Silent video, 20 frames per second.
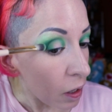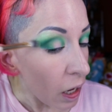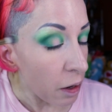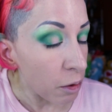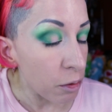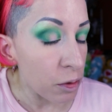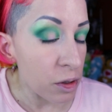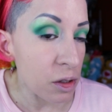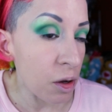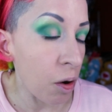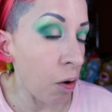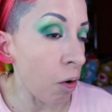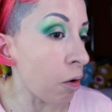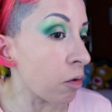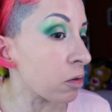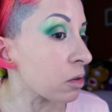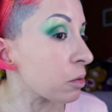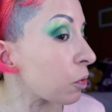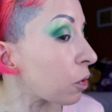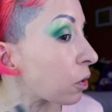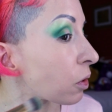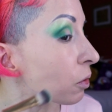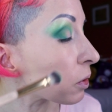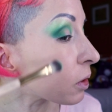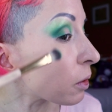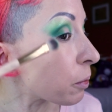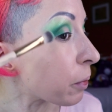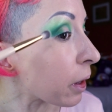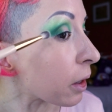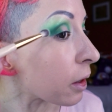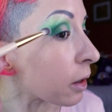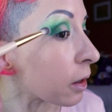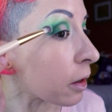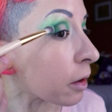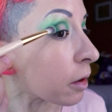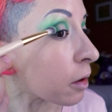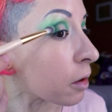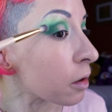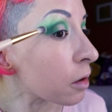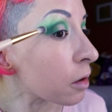I always go overboard with the blending.